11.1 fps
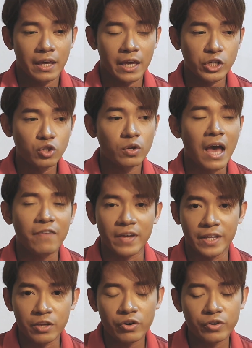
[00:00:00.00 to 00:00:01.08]
it should have
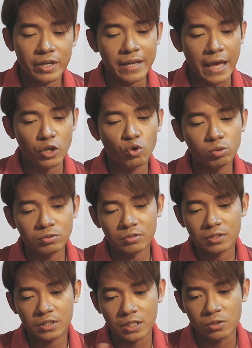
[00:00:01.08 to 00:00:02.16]
an ingredient that could
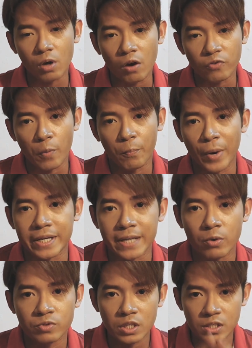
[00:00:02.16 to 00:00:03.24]
dissolve or break
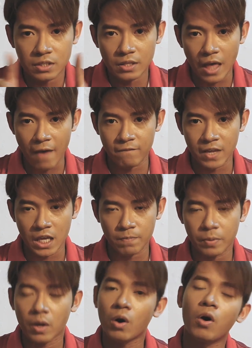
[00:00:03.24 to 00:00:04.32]
down this envelope
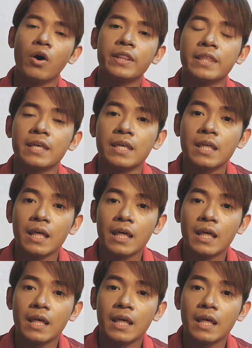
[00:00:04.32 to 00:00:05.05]
or the